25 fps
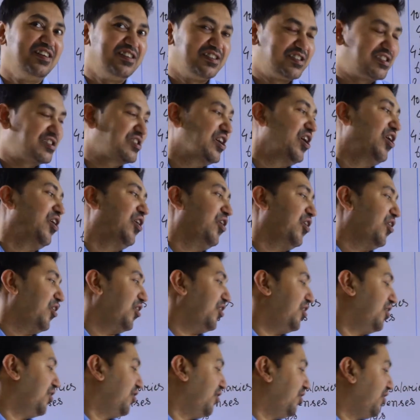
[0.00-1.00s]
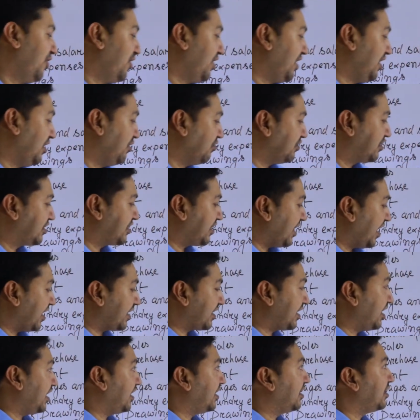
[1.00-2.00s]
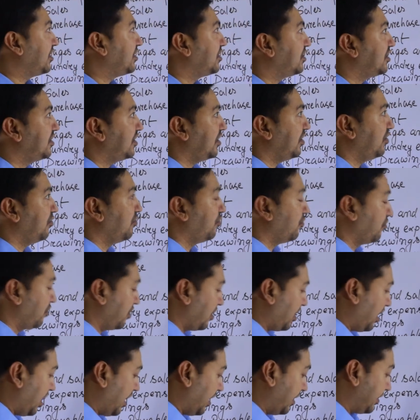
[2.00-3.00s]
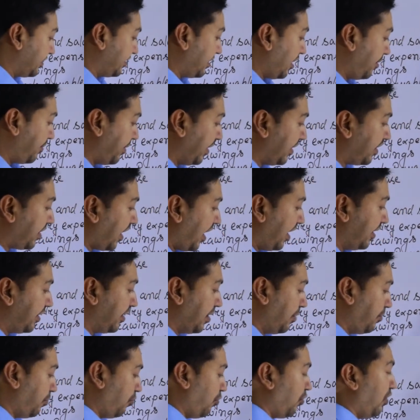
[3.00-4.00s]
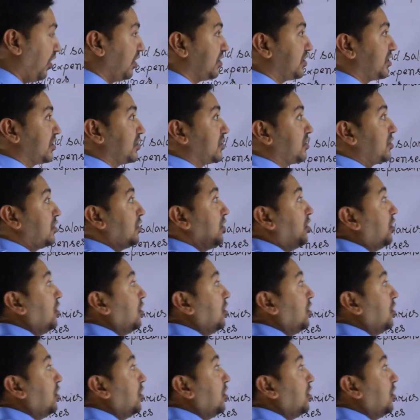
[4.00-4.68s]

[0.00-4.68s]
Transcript: so you check your debit item was